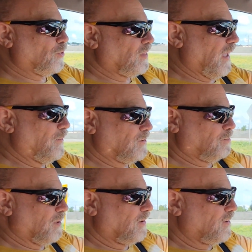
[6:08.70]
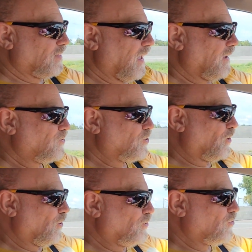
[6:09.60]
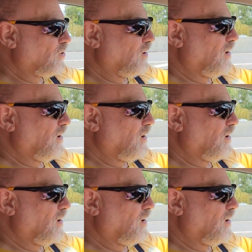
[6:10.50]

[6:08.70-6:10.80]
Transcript: when they was building that church,